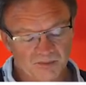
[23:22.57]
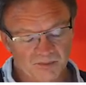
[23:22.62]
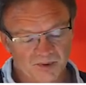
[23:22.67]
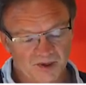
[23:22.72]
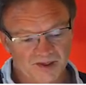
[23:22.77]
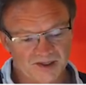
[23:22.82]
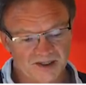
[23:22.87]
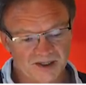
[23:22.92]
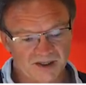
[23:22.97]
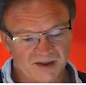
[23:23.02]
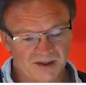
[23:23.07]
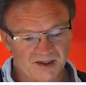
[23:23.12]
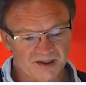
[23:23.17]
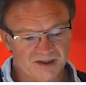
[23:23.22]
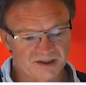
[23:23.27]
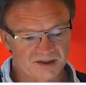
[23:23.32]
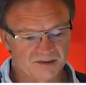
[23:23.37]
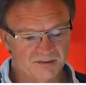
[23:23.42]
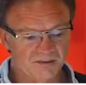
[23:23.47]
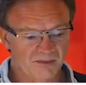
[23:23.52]
pressing
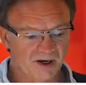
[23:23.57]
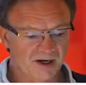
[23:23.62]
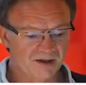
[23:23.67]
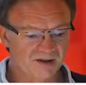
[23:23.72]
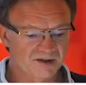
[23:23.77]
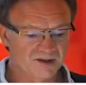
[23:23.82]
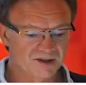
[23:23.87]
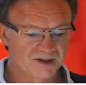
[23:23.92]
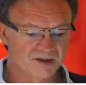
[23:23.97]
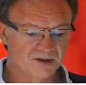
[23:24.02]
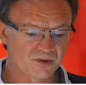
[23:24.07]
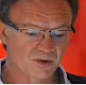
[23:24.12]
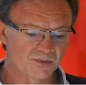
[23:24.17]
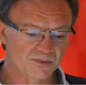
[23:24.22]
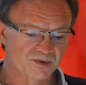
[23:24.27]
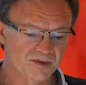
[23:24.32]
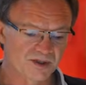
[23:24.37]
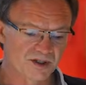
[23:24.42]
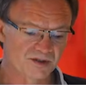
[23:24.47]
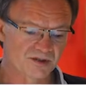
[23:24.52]
these minuses.
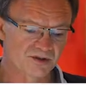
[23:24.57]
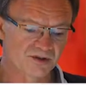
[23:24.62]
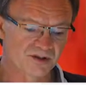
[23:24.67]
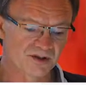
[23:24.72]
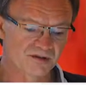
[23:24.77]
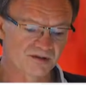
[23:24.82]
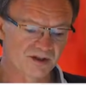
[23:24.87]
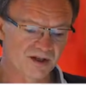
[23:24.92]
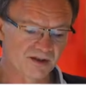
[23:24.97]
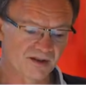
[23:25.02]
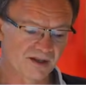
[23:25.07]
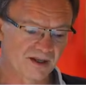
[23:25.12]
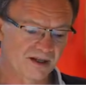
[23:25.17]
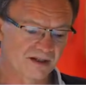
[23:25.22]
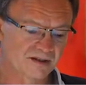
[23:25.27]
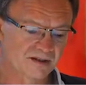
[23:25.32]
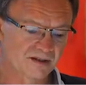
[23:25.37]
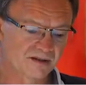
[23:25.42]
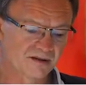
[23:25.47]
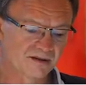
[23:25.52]
Oops, I shouldn't have done
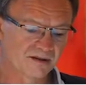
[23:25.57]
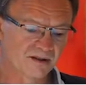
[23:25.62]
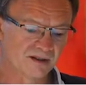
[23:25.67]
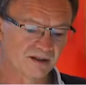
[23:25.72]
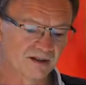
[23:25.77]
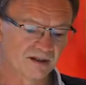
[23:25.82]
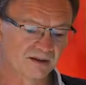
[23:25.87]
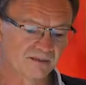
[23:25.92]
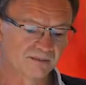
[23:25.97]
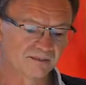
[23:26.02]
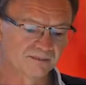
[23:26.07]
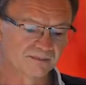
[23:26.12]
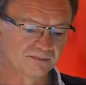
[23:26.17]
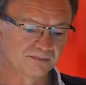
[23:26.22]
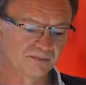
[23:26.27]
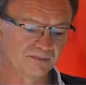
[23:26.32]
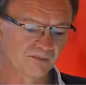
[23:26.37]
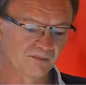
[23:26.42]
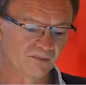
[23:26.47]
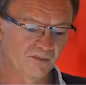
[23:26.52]
that.
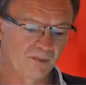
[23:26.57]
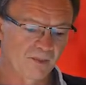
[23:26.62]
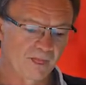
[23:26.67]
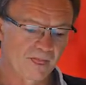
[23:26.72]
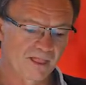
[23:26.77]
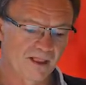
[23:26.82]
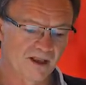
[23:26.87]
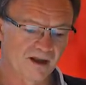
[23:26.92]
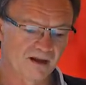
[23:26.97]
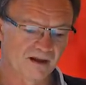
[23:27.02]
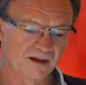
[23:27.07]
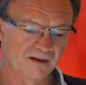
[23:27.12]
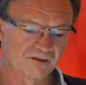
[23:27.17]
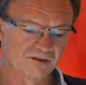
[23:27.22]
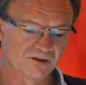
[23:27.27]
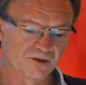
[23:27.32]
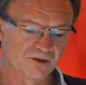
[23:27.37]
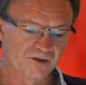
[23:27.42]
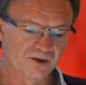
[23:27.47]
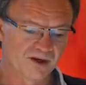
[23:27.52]
I'll
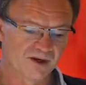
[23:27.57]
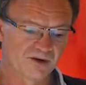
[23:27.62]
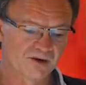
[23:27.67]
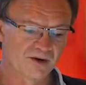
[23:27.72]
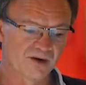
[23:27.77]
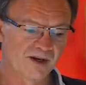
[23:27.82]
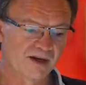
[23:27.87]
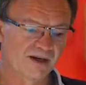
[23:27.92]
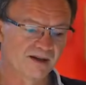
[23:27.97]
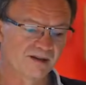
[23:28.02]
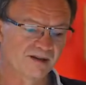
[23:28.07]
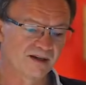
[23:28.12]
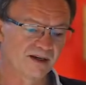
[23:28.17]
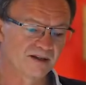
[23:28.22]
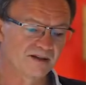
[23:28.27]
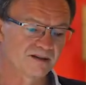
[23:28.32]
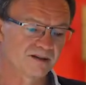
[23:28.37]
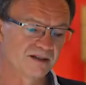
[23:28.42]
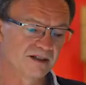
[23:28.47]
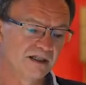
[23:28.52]
have to recreate
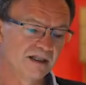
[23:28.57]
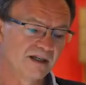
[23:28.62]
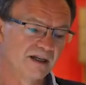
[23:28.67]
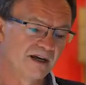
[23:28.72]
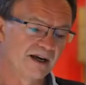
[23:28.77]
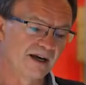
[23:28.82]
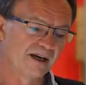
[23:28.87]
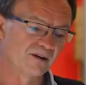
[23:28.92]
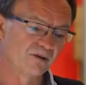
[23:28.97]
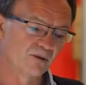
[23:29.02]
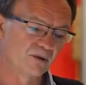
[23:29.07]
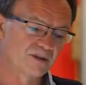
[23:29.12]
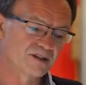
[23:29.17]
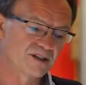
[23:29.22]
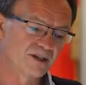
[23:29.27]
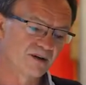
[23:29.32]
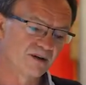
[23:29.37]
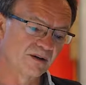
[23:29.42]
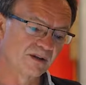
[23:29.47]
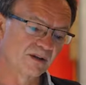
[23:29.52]
that. And
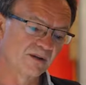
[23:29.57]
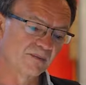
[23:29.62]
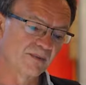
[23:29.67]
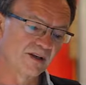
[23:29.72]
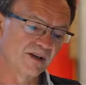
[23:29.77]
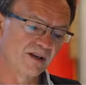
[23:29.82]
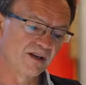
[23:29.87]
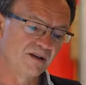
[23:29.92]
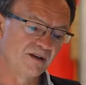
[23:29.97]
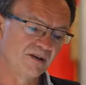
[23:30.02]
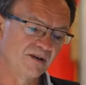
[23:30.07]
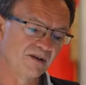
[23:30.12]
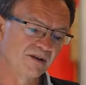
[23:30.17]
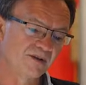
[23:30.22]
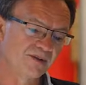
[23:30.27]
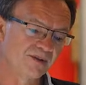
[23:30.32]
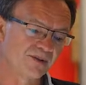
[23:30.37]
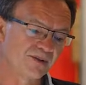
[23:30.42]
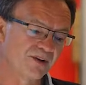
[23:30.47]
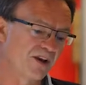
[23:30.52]
also it'll be
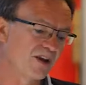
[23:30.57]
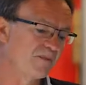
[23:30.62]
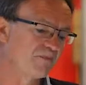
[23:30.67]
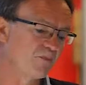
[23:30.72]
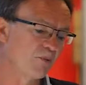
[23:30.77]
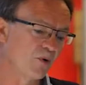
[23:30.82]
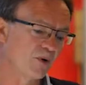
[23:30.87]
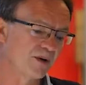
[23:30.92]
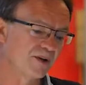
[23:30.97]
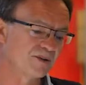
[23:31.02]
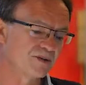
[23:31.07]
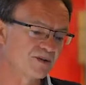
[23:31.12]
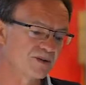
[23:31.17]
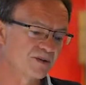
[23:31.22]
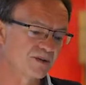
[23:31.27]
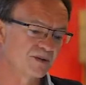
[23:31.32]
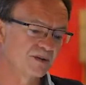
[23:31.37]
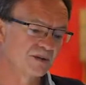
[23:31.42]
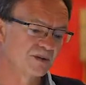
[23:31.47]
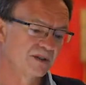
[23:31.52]
3
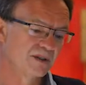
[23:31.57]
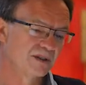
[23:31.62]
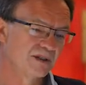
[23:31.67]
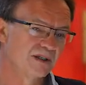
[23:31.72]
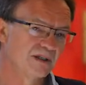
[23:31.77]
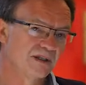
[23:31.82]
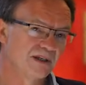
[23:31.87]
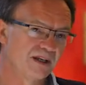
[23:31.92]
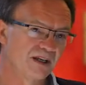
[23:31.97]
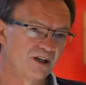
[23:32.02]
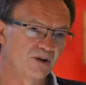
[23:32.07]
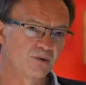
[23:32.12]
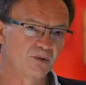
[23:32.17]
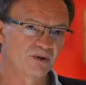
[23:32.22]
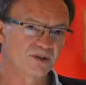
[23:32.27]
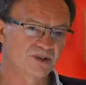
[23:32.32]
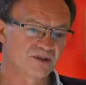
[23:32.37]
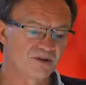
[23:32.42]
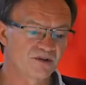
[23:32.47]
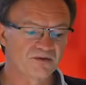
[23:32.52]
points
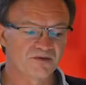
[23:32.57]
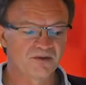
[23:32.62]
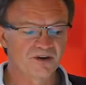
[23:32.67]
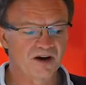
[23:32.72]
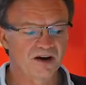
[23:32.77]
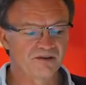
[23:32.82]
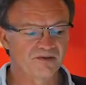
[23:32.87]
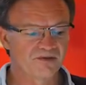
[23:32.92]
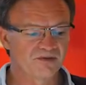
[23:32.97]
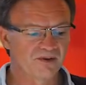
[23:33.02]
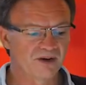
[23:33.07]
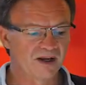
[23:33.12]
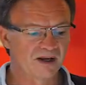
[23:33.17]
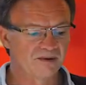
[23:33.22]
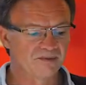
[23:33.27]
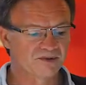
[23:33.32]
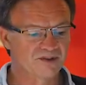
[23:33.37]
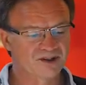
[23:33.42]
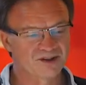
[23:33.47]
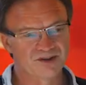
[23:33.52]
equals 5
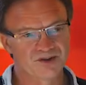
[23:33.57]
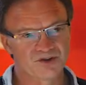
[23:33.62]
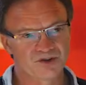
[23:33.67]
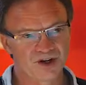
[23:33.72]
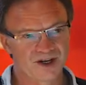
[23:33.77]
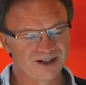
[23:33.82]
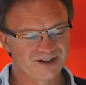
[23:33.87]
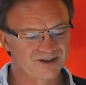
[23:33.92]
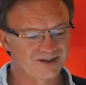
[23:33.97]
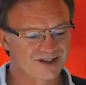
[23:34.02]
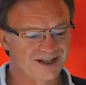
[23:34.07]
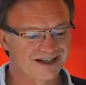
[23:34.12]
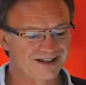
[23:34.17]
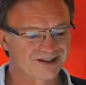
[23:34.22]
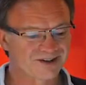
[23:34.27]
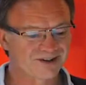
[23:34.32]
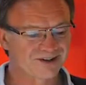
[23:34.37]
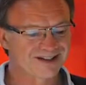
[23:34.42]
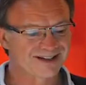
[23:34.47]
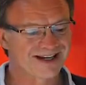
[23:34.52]
flames. Change
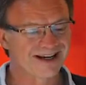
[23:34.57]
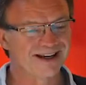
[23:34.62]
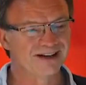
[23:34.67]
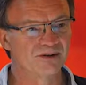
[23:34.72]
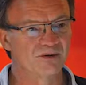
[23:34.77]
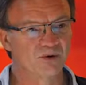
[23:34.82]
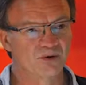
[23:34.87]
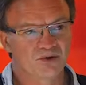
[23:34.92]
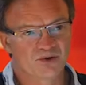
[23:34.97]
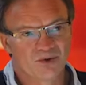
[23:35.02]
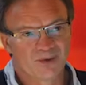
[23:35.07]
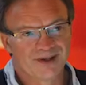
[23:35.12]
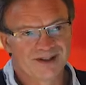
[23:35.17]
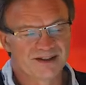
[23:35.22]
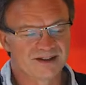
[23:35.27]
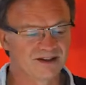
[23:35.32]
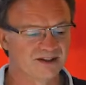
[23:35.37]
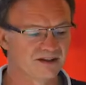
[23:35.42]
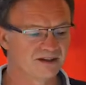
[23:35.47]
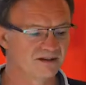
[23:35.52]
that to 10 or
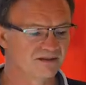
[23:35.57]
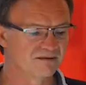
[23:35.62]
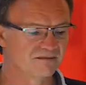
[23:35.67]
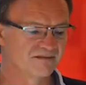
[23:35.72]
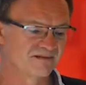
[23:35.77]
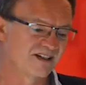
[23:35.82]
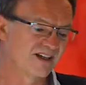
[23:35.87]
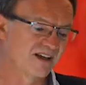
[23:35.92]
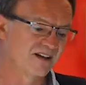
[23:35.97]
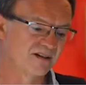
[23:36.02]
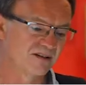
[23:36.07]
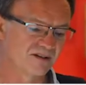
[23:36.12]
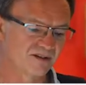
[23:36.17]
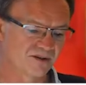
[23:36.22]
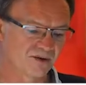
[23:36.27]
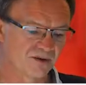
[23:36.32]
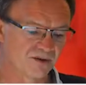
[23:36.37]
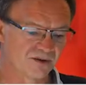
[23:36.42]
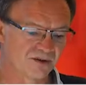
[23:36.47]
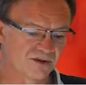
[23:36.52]
20. 10
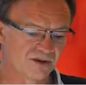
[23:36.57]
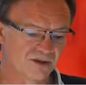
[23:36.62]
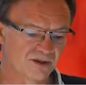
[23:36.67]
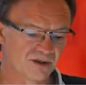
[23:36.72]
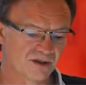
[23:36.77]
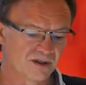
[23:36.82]
is good.